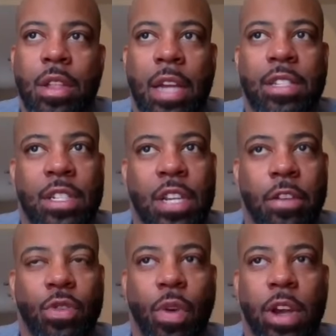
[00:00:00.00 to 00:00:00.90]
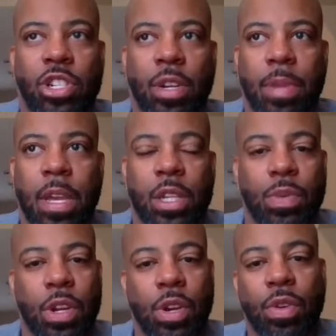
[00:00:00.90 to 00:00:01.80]
That's a tough question, because
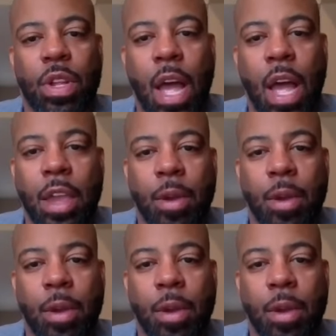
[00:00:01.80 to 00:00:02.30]
with a new client,